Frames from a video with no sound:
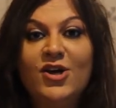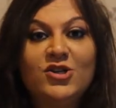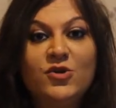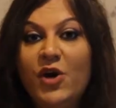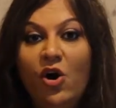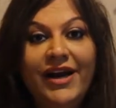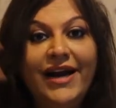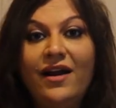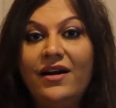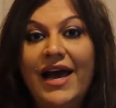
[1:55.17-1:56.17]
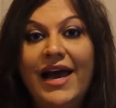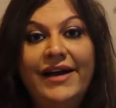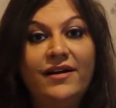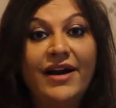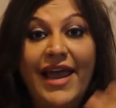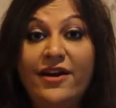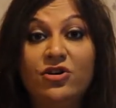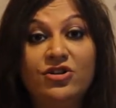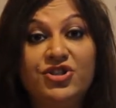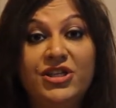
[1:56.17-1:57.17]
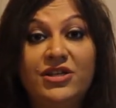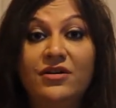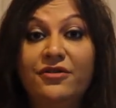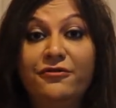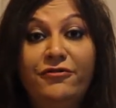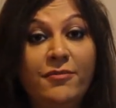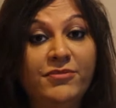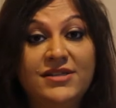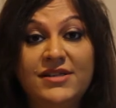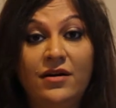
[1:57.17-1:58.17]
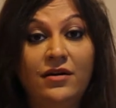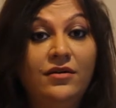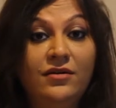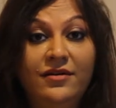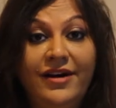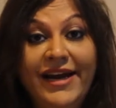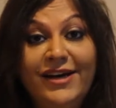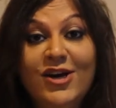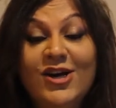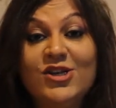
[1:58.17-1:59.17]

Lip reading: So we all get our light, our energy from the sun, right?